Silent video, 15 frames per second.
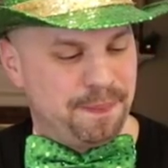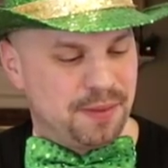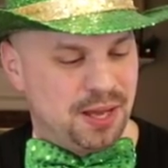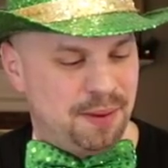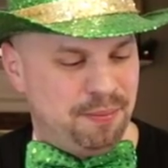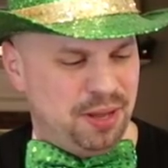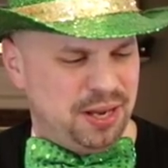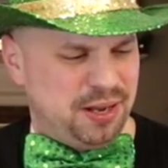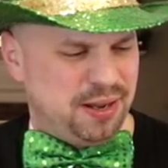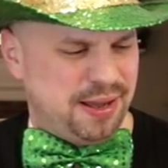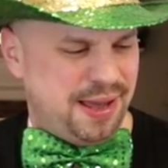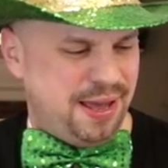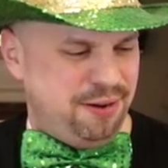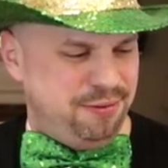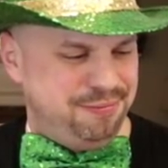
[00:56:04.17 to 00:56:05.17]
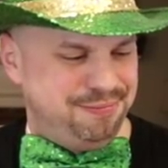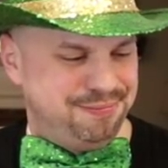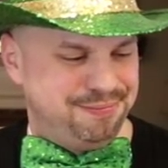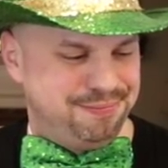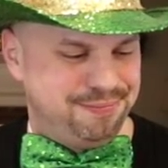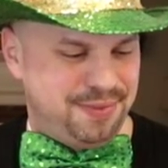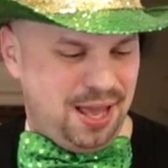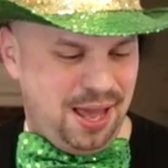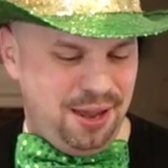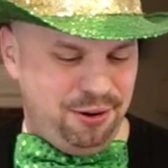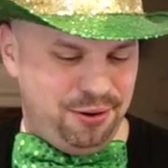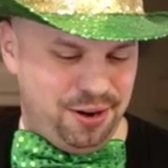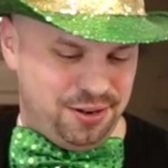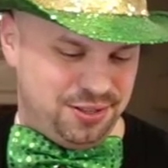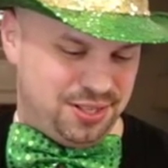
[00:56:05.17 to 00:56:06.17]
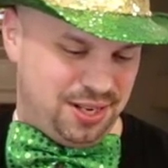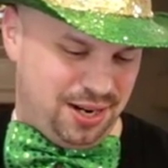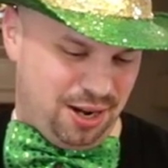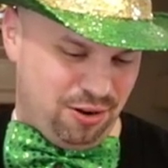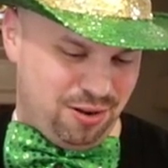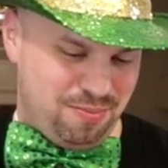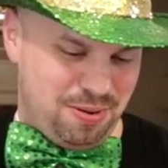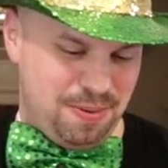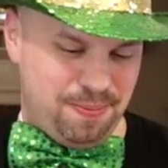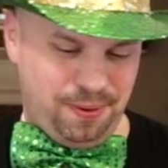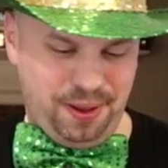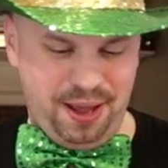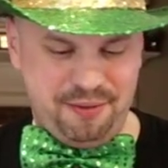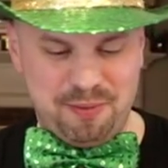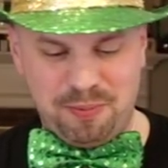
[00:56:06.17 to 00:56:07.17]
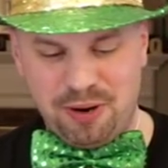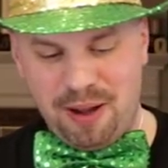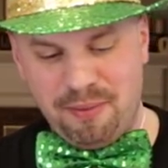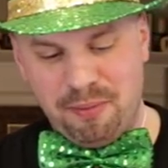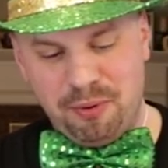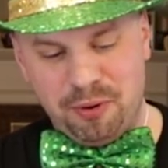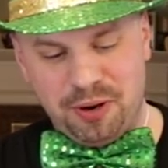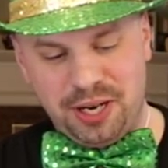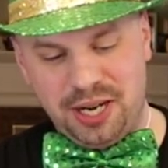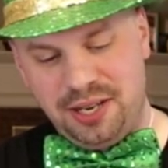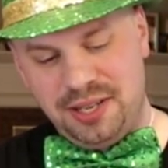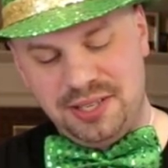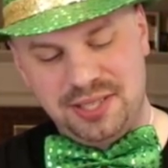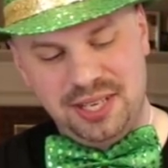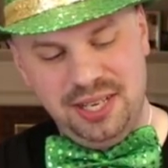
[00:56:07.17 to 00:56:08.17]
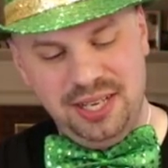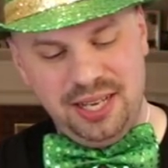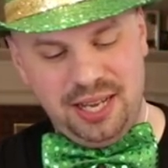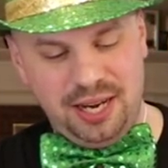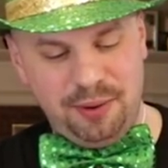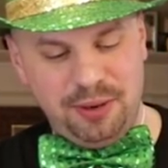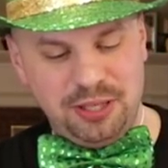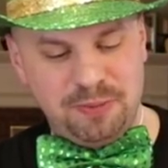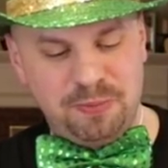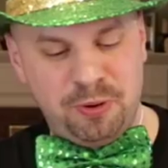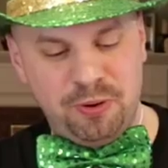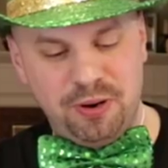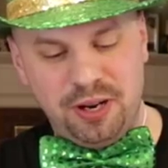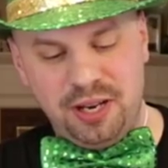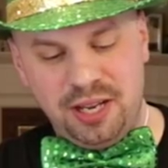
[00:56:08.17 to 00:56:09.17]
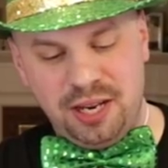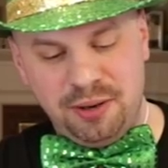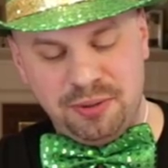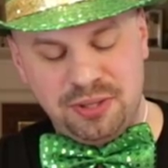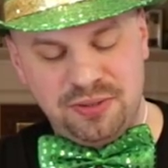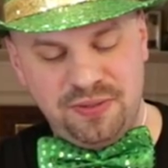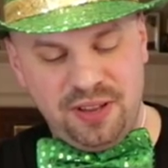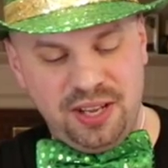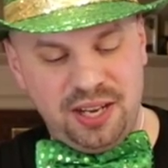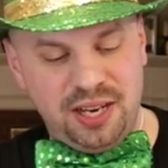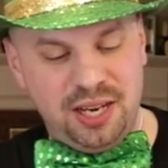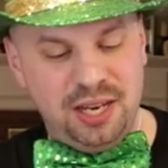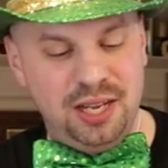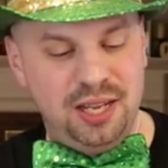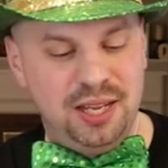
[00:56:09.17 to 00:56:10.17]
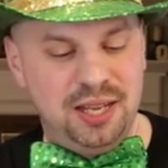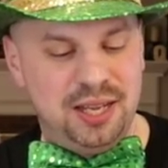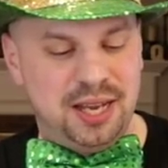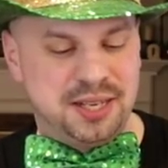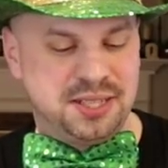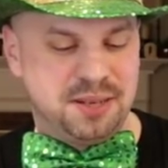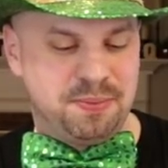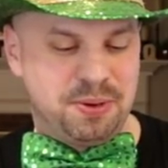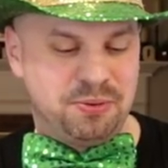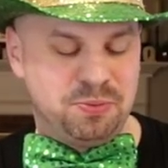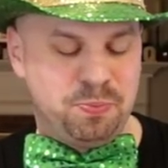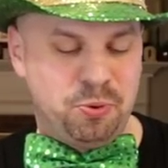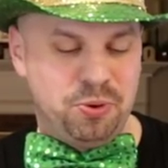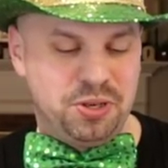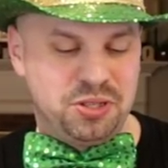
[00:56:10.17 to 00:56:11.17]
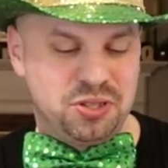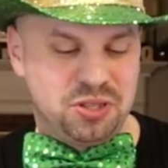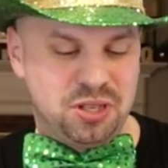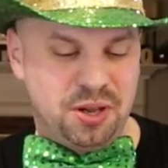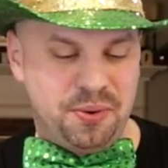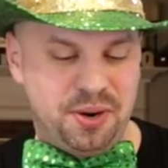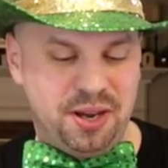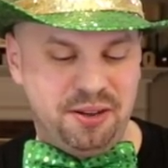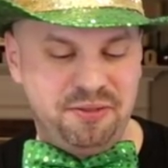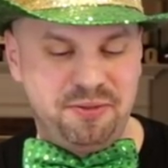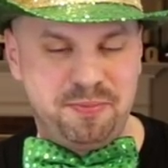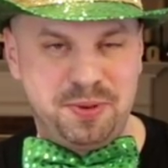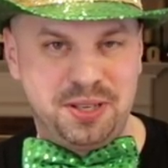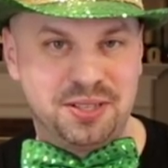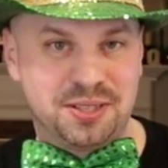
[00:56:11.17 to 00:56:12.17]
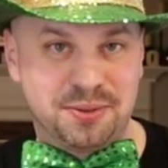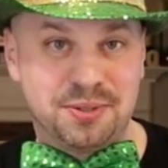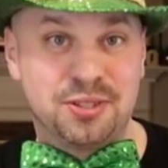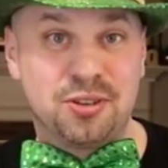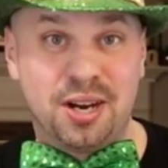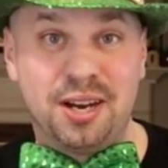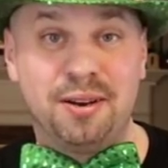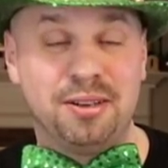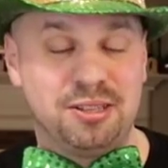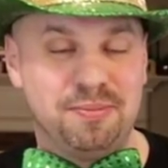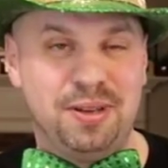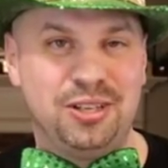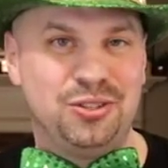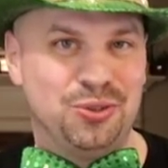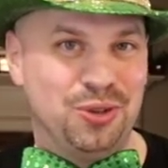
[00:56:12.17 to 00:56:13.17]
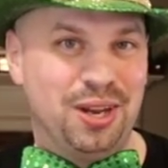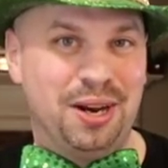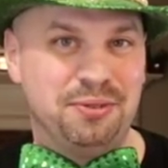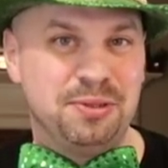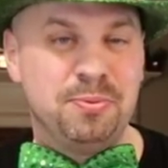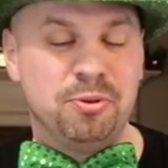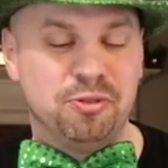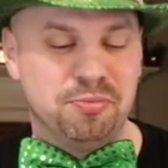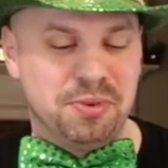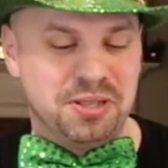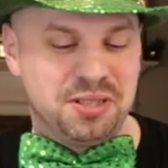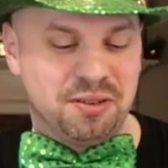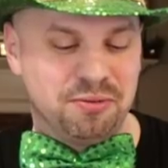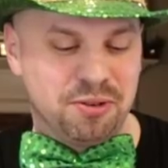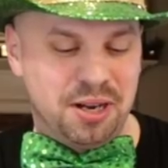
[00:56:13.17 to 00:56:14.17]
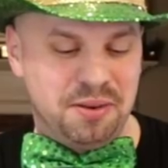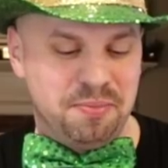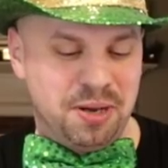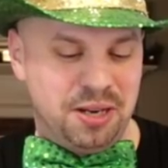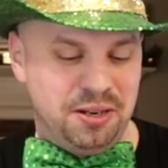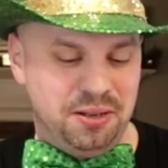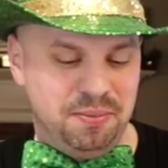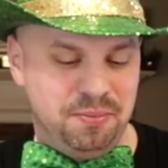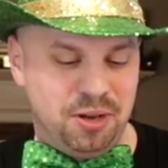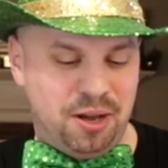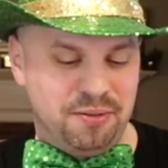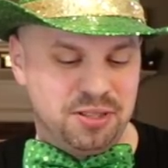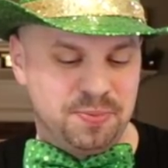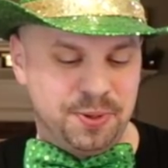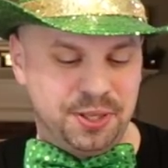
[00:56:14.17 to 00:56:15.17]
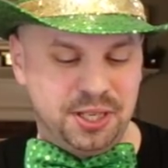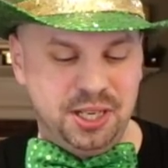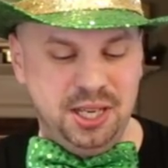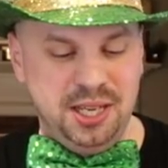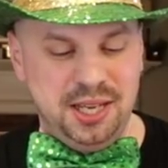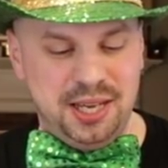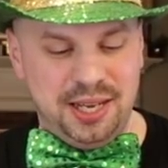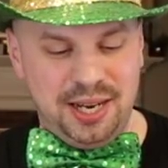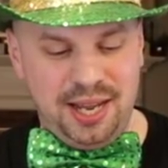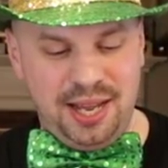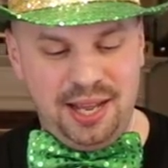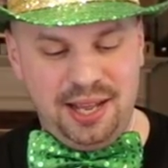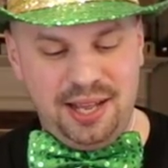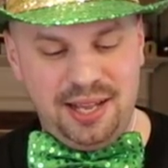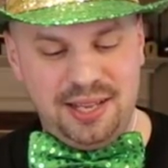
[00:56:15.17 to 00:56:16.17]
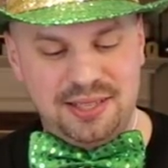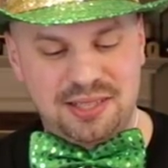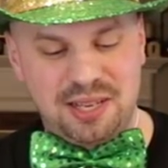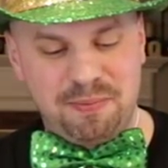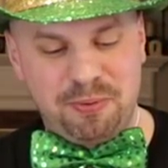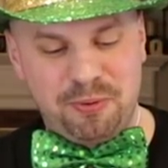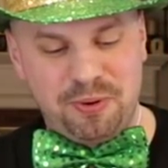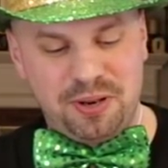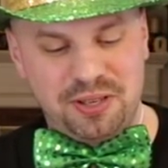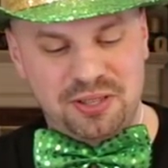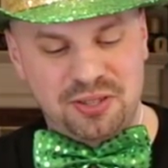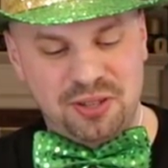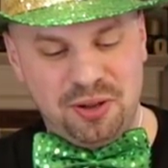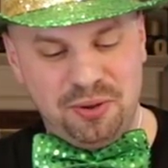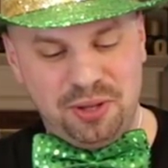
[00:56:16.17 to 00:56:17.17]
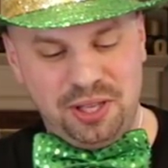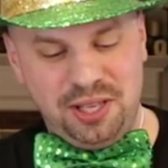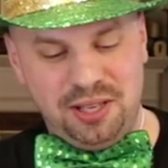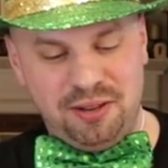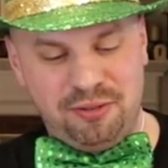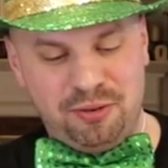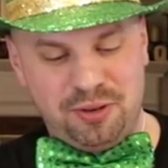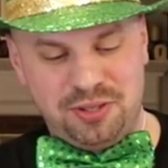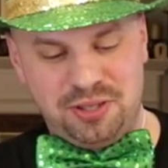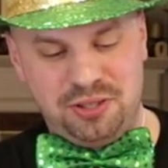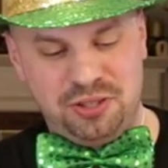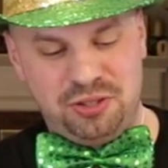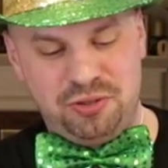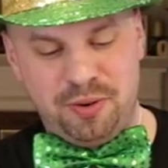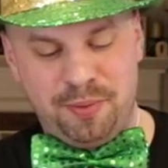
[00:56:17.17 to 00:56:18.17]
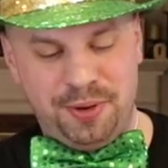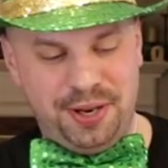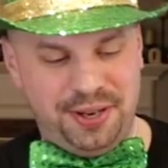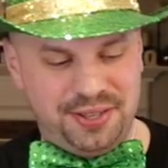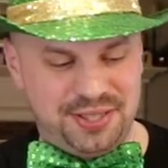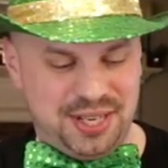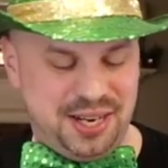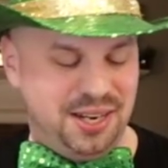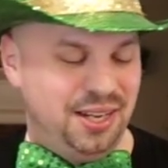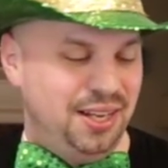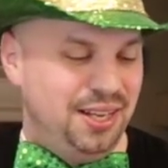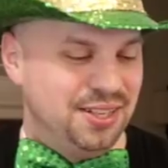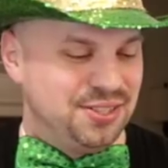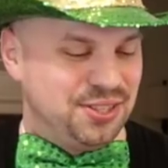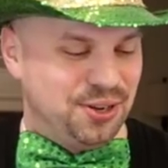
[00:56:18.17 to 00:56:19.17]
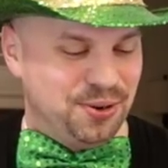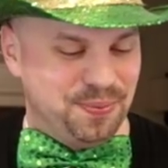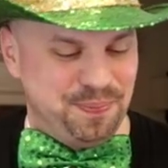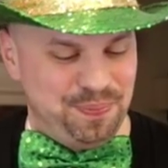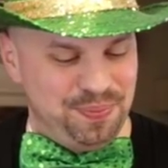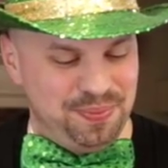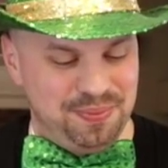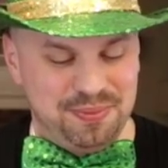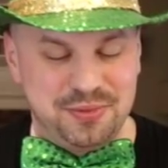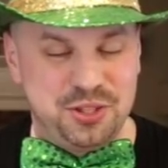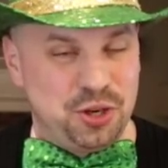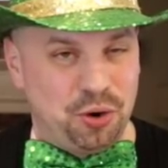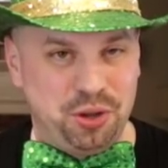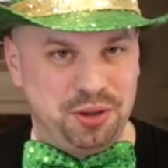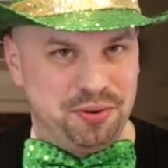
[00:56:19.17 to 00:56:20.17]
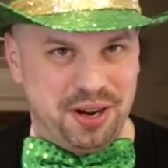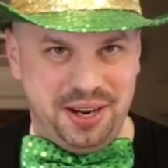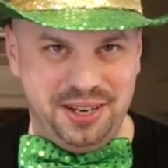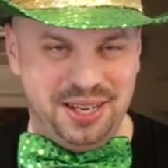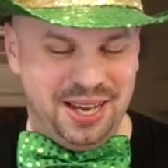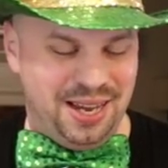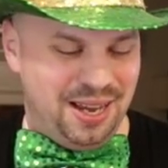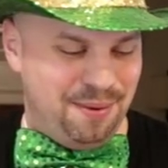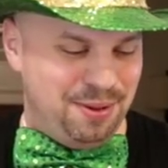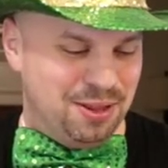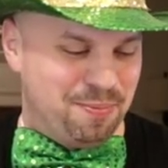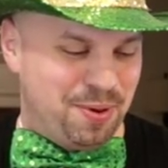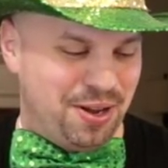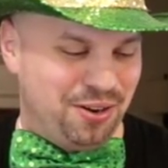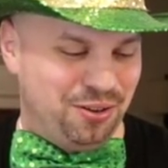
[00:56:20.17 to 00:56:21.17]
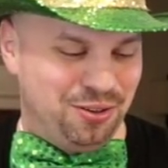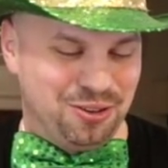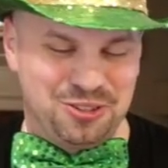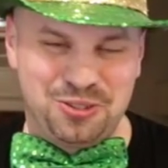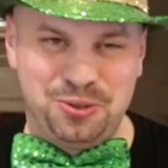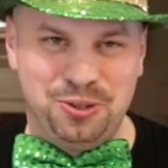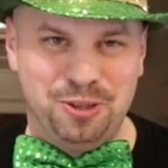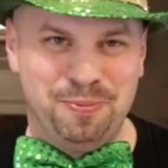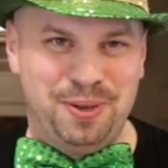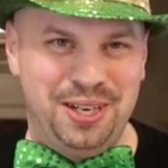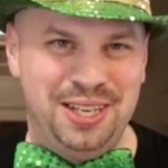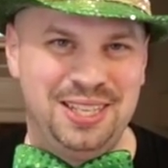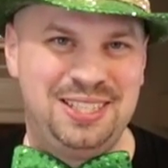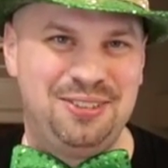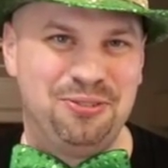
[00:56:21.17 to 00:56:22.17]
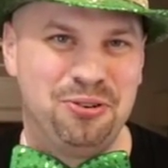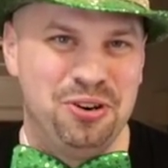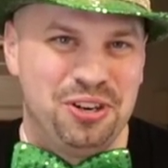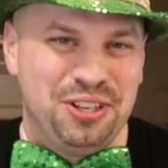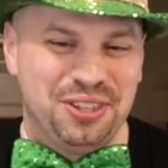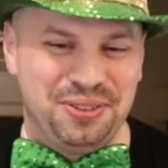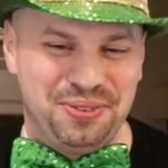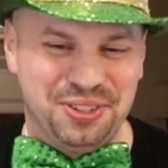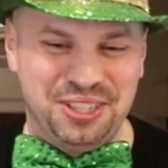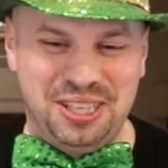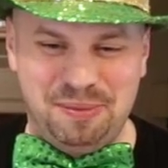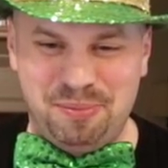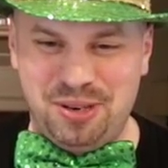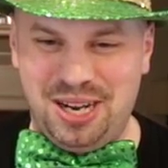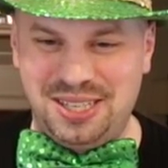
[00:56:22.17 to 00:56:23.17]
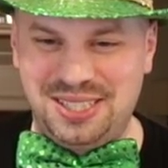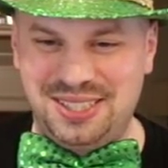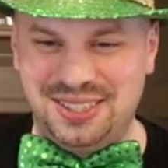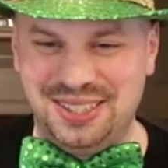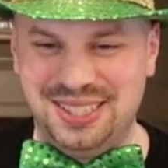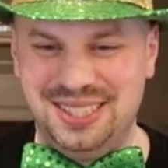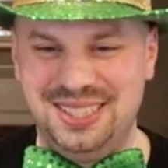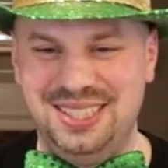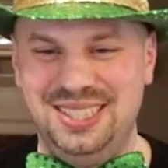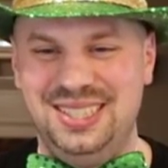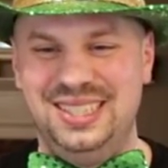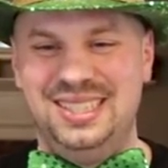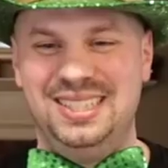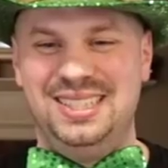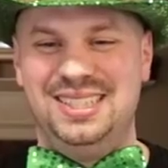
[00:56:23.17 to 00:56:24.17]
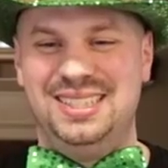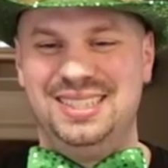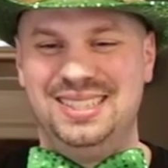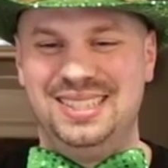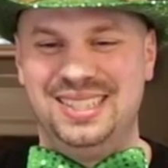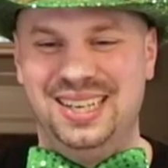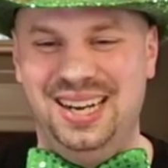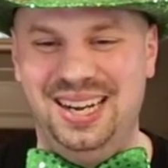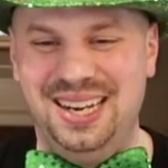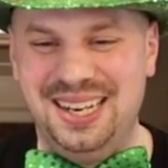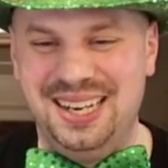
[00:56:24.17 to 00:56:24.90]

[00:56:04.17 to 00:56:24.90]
I'm like, I don't understand. How can people have a problem pouring out of this? And I went to pour it and it was fine, except I was pouring slow enough because I was trying to make sure that I was proving myself right by not spilling. And as I poured it slowly, of course, it just dribbled down the side. So totally right. Yeah. I mean, the bottle looks cool, but it's really, really impractical. All right.